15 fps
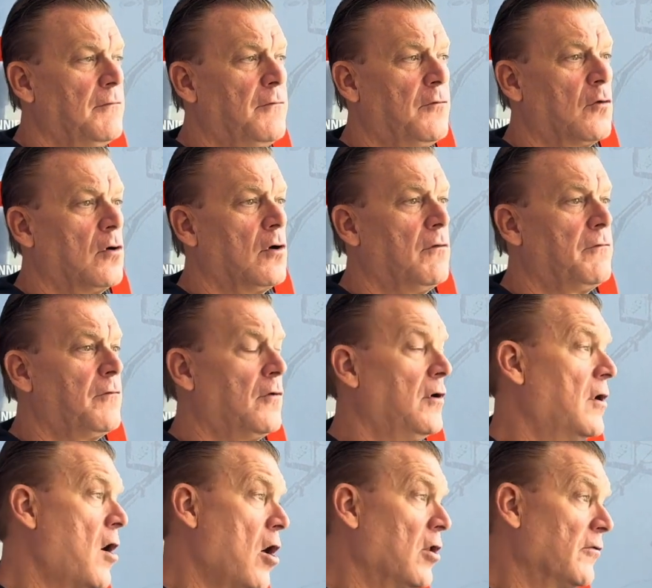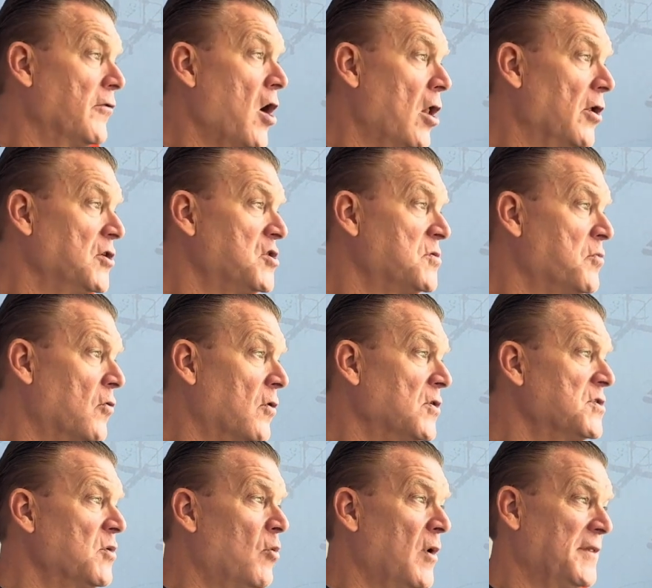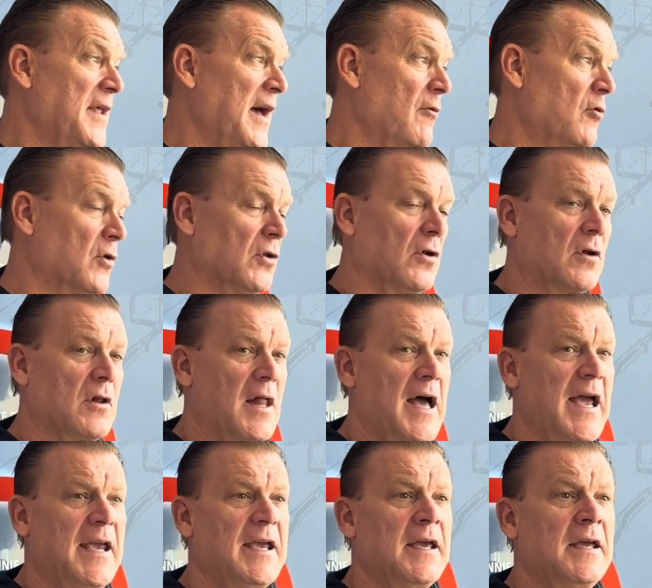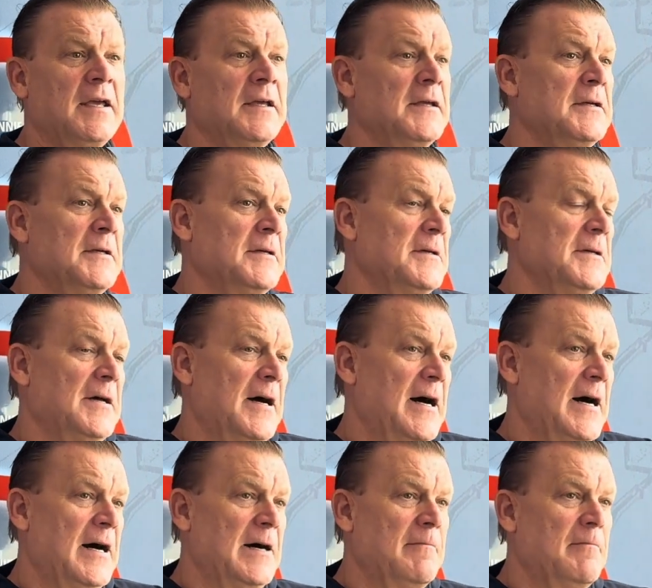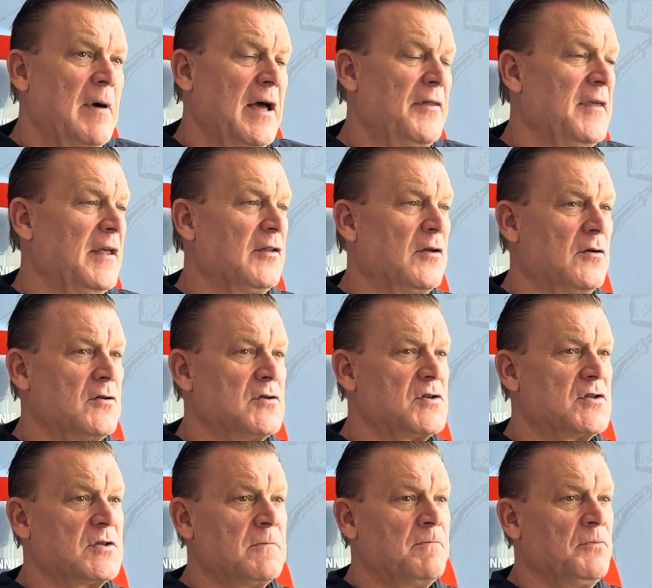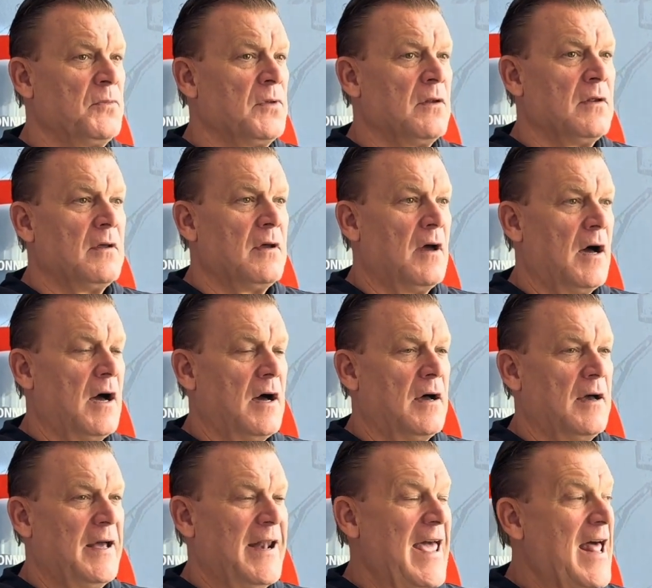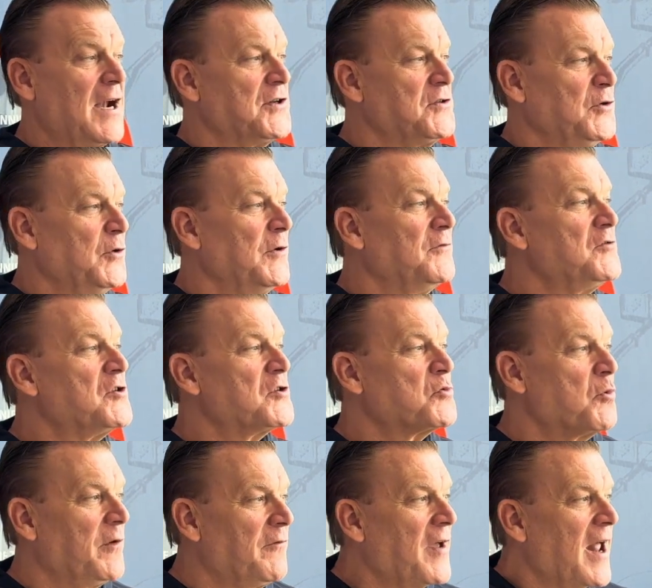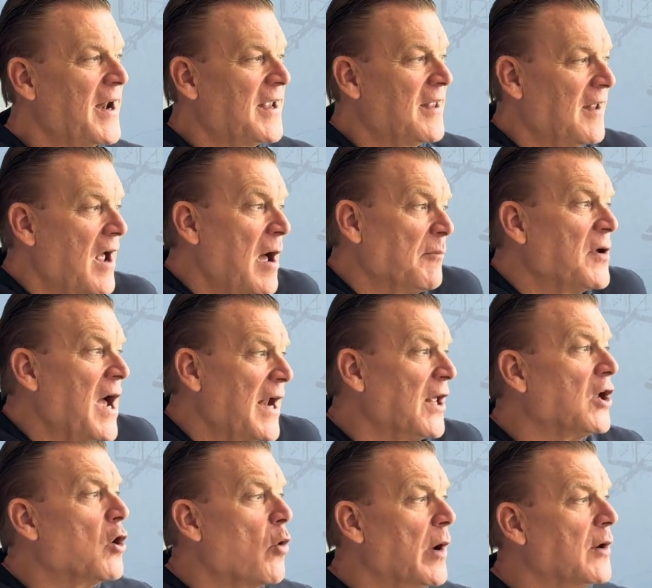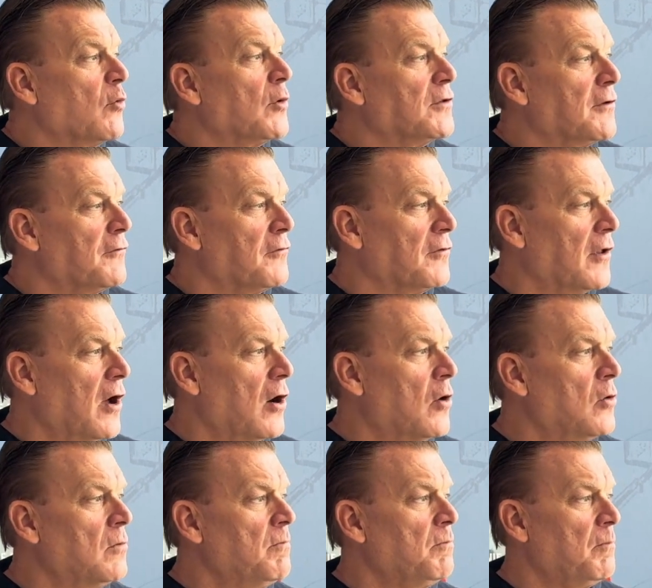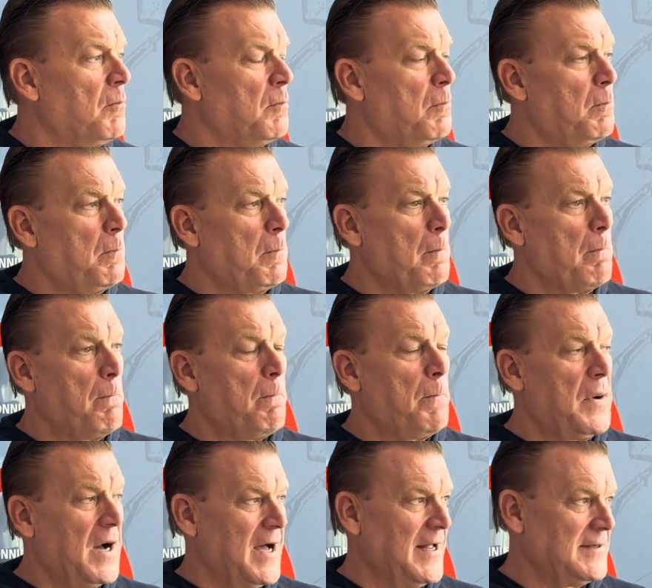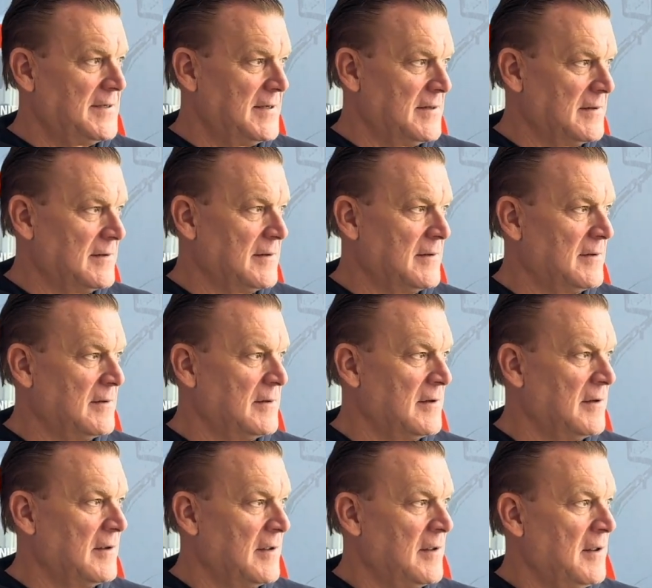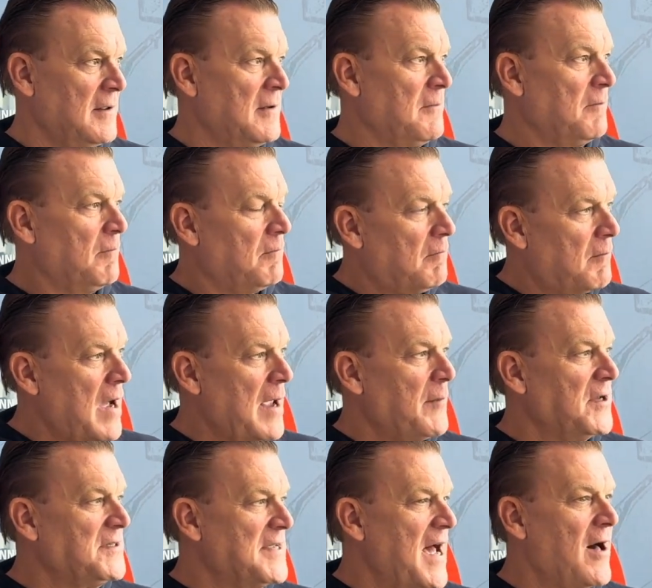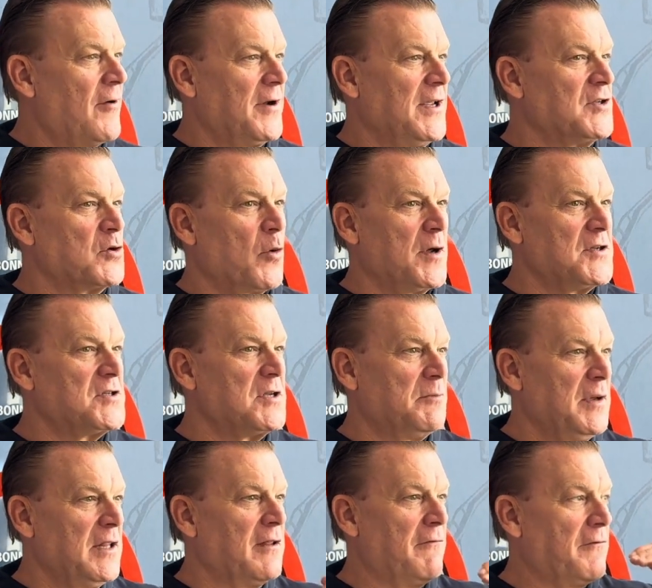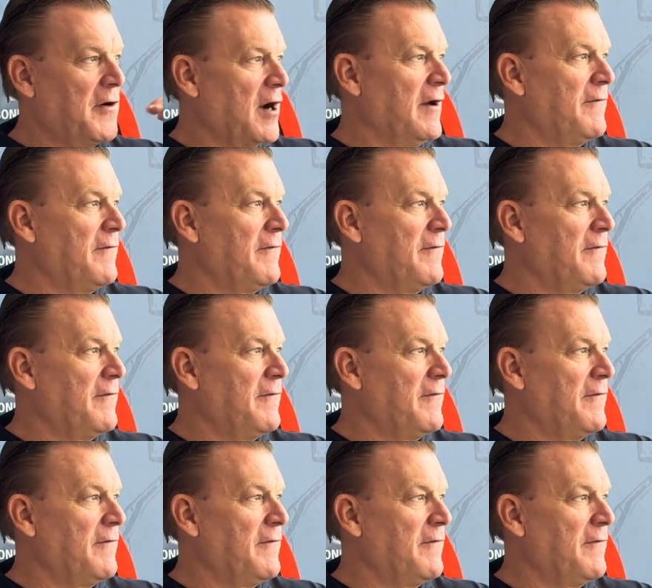for all of college sports and what that will look like. I think there's an attitude of just, I'm kind of going with the flow. But my mentality is always to be the very,